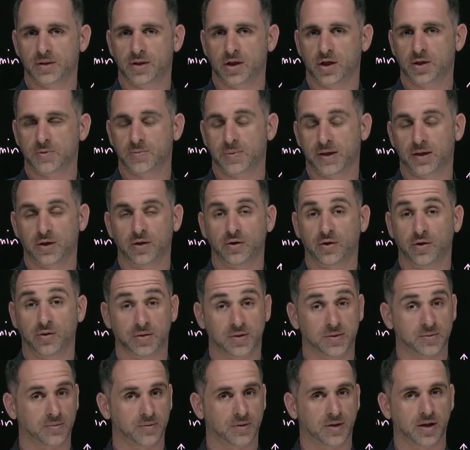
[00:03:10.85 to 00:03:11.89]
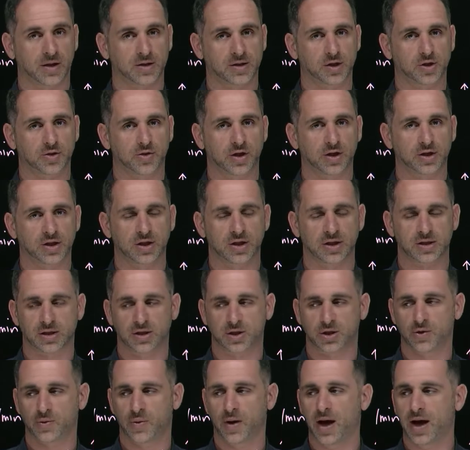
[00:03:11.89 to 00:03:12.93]
long as my glucose concentration
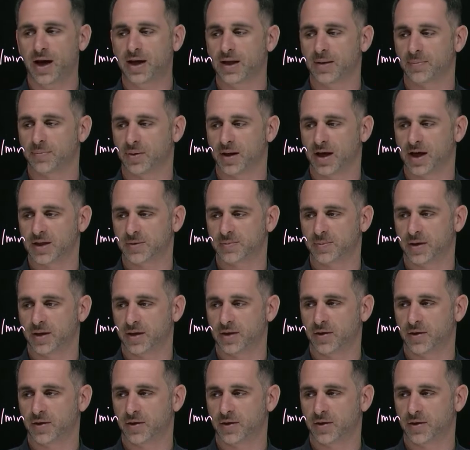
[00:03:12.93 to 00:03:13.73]
isn't too high in the plasma.